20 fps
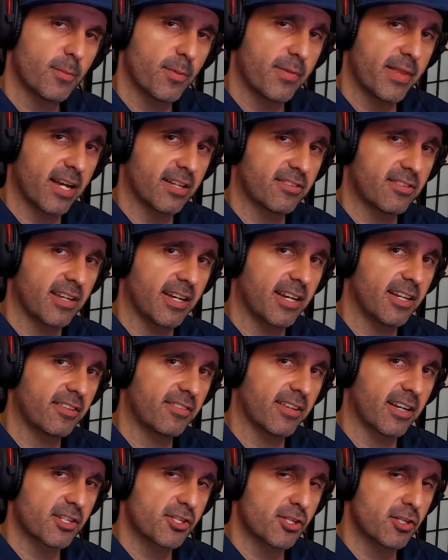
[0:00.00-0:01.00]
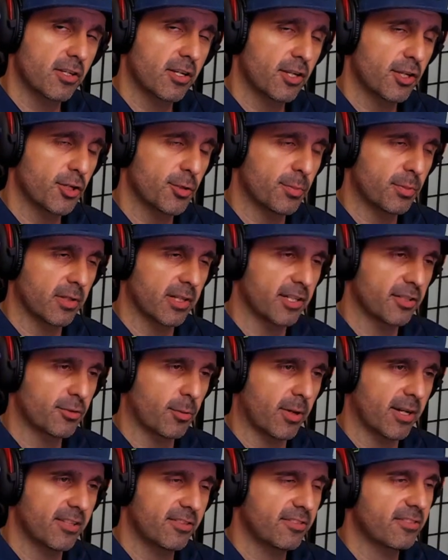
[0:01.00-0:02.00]
That's the A section. You play it
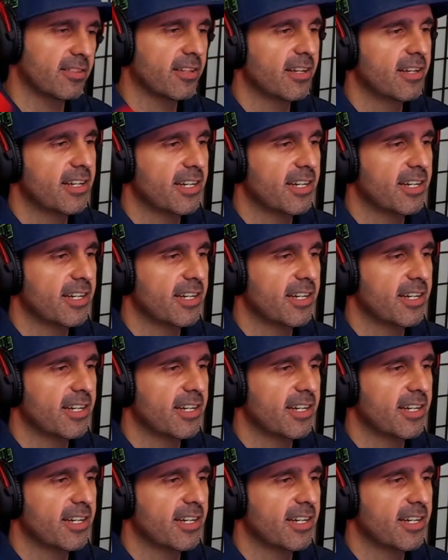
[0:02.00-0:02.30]
twice.